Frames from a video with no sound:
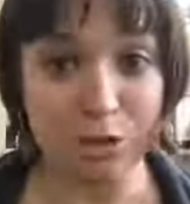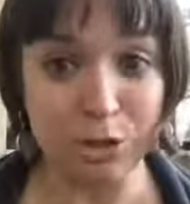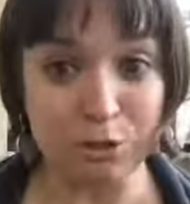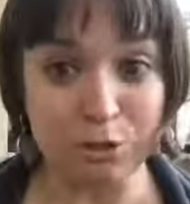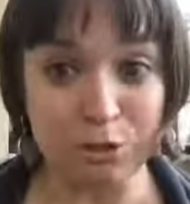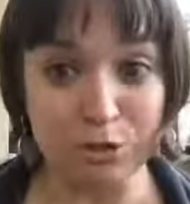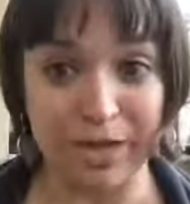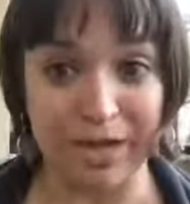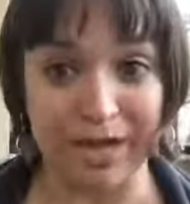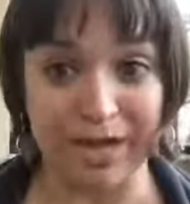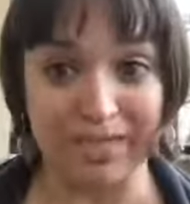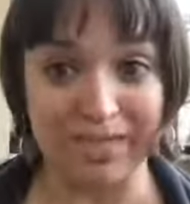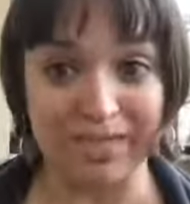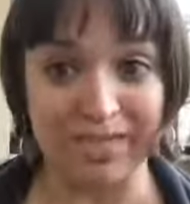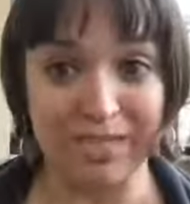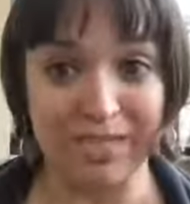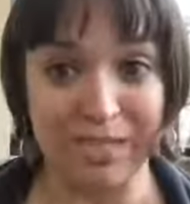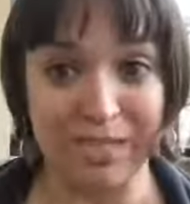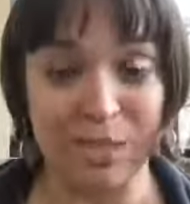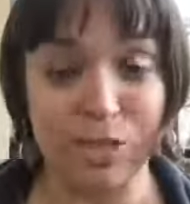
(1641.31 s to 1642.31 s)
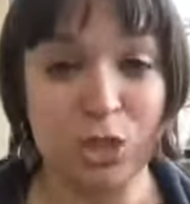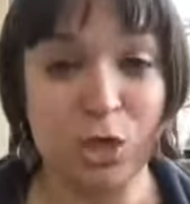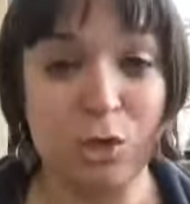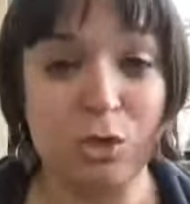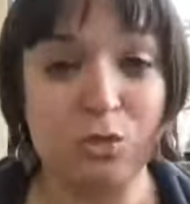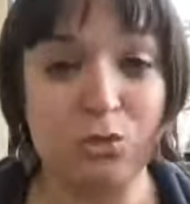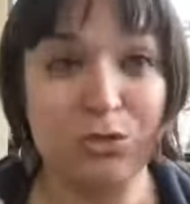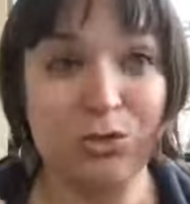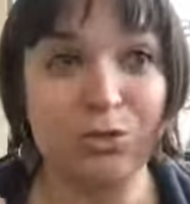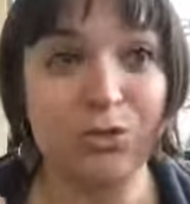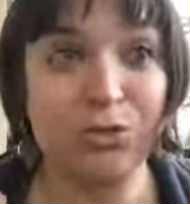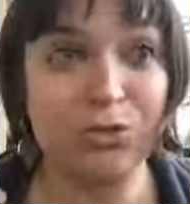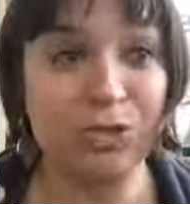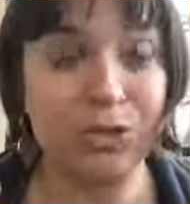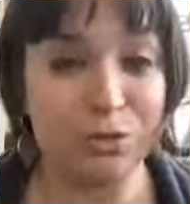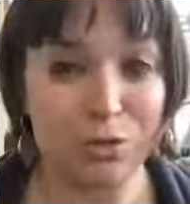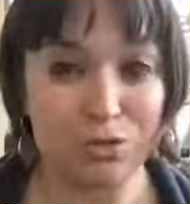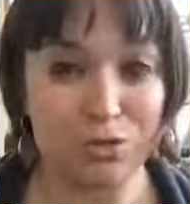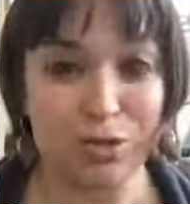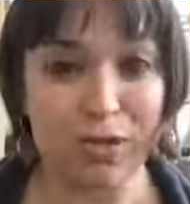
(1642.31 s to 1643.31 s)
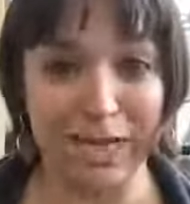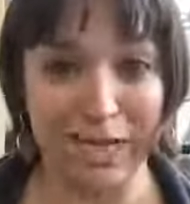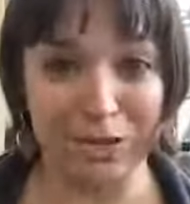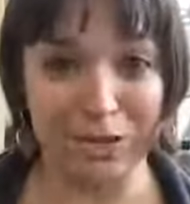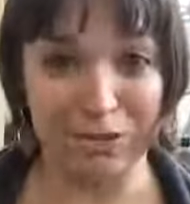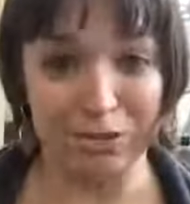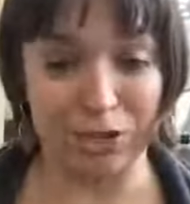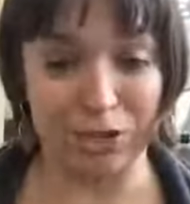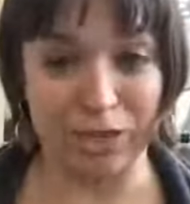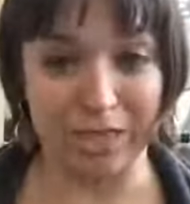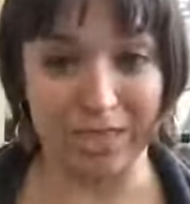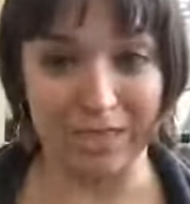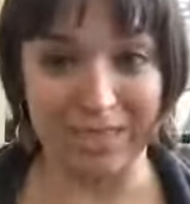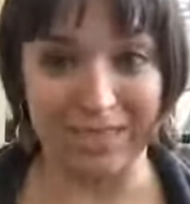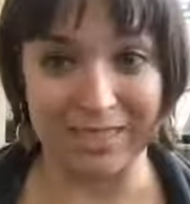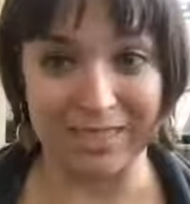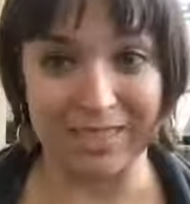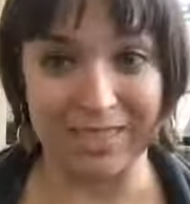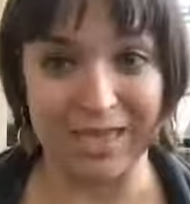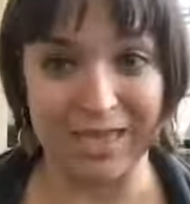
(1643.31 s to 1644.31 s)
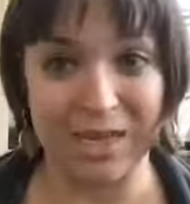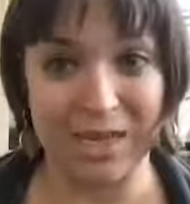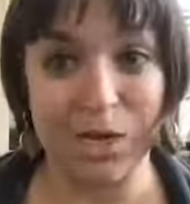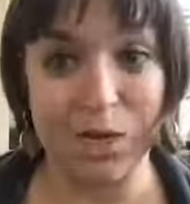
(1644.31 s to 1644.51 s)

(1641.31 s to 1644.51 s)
Don't do that. Don't use financial jargon.